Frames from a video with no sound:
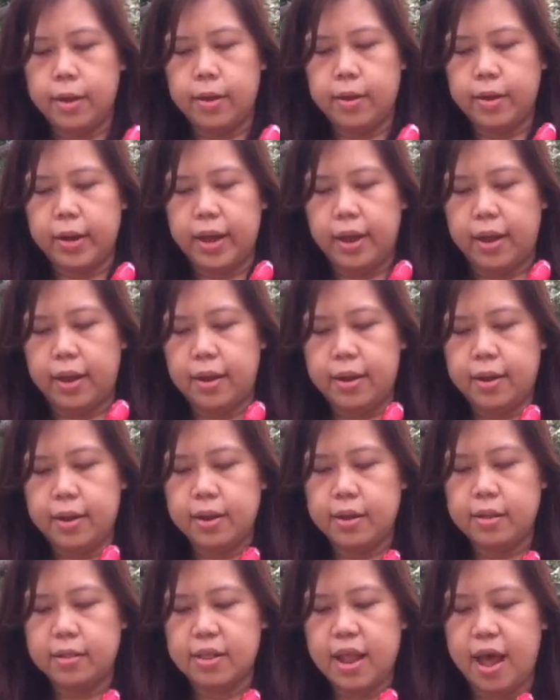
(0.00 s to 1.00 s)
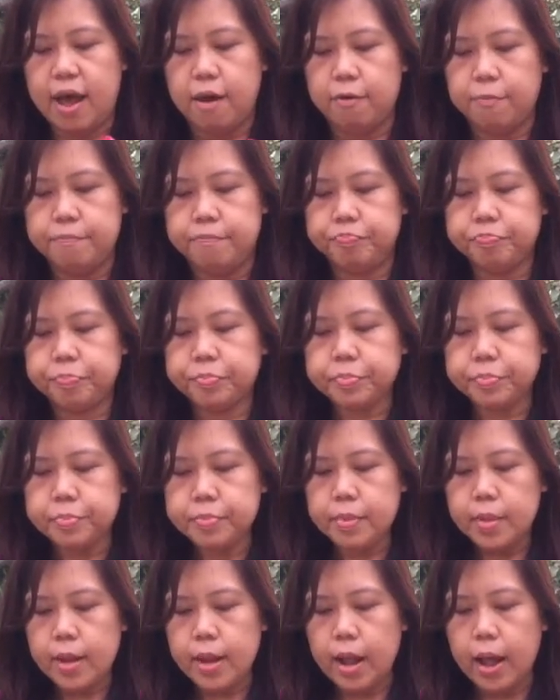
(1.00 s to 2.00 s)
Okay, now
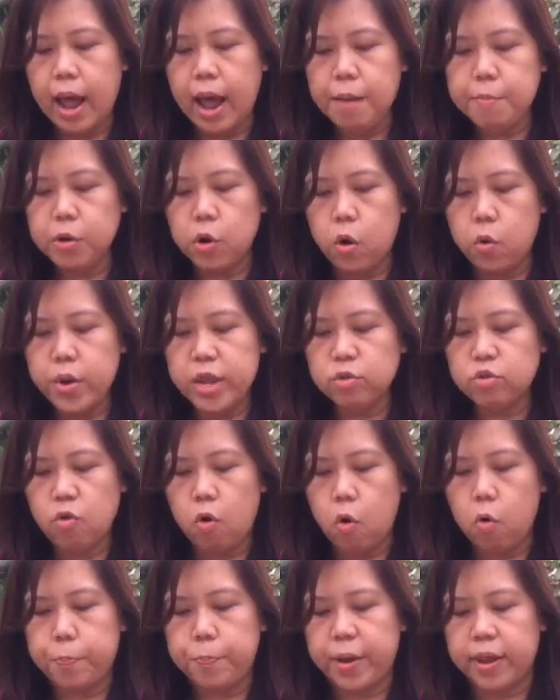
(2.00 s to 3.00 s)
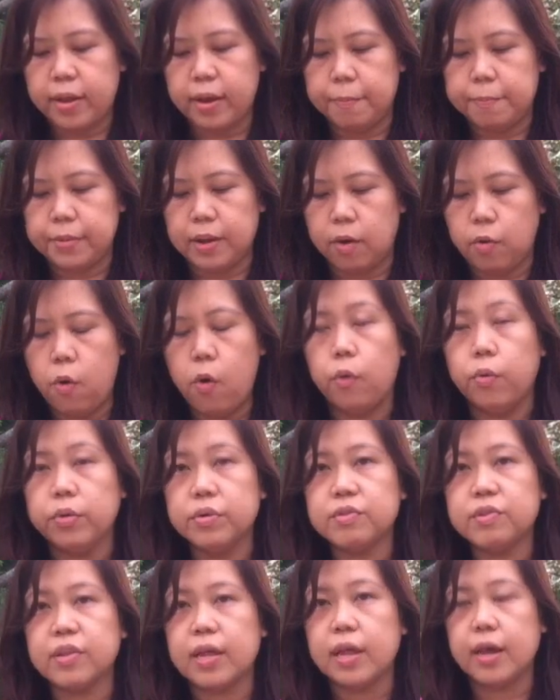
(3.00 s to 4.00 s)
I'm going to open up the
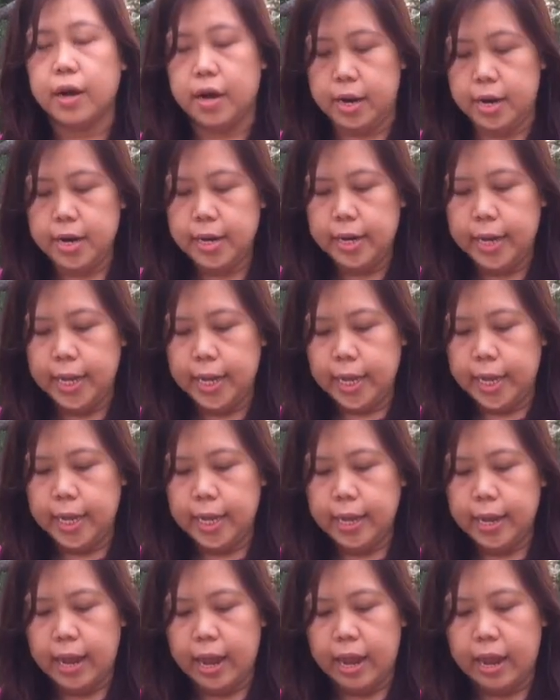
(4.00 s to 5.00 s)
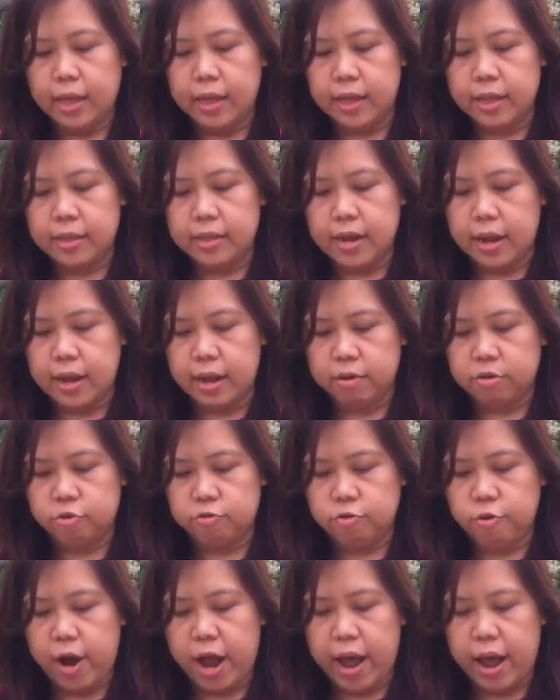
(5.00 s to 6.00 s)
holes here and
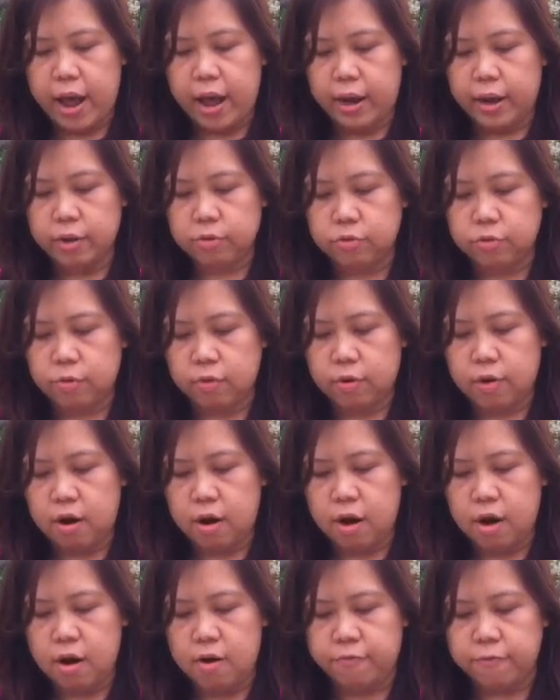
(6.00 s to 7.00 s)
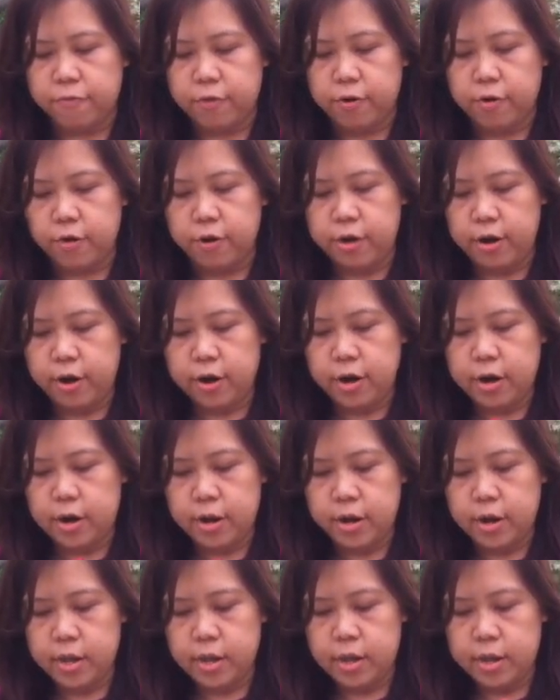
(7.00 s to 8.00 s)
try to cover
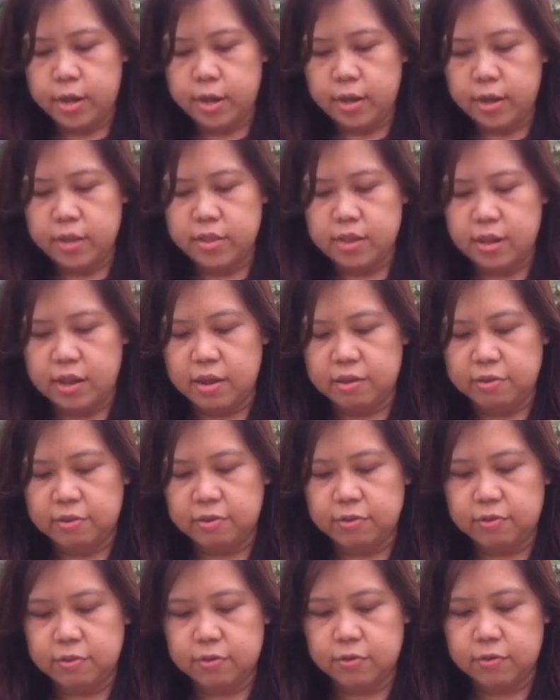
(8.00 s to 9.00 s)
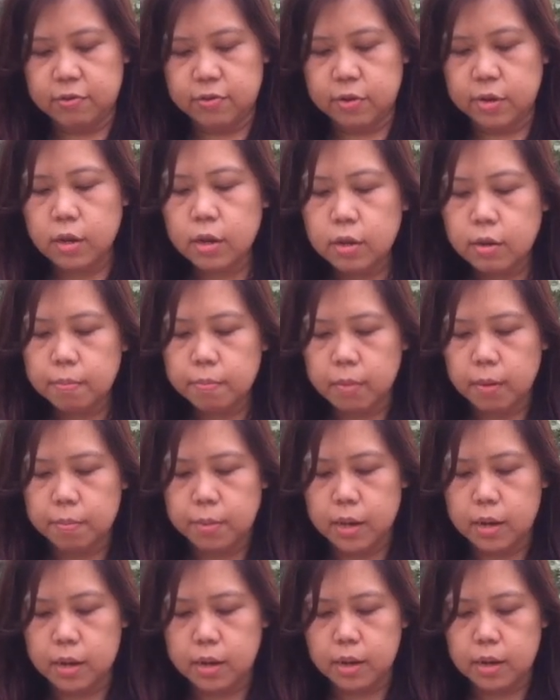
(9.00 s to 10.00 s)
this.
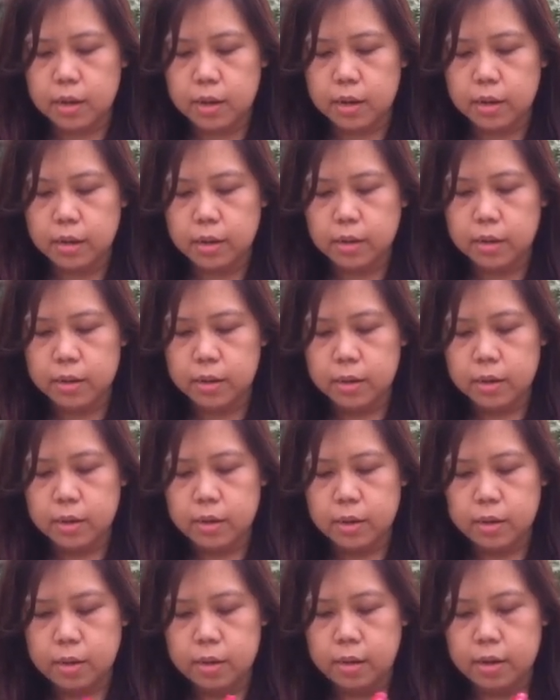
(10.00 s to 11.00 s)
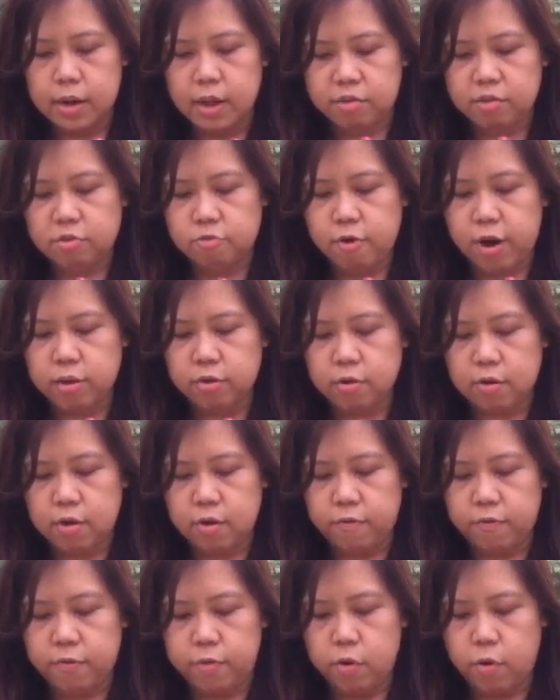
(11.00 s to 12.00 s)
Maybe let's try to
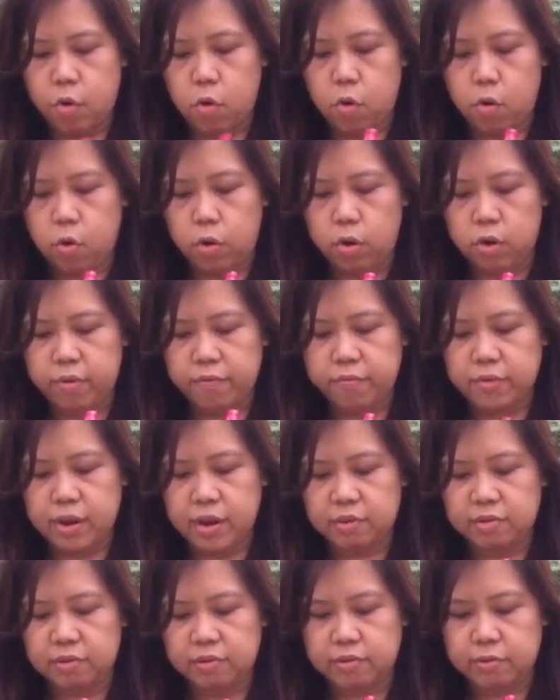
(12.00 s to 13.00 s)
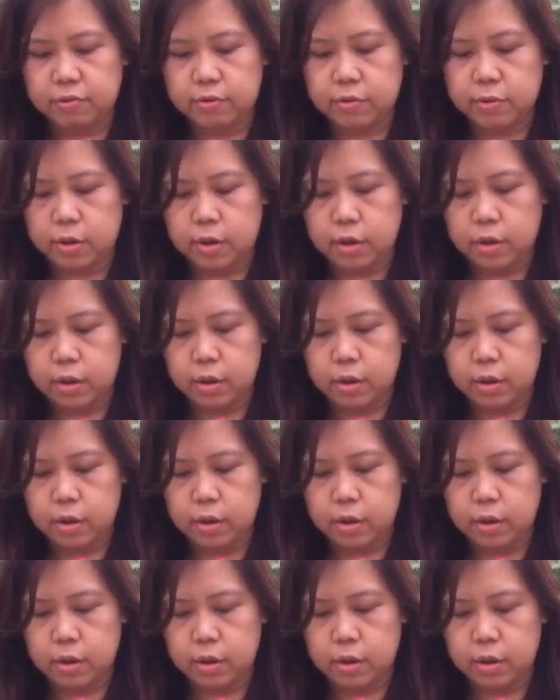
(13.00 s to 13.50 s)
cover all of this.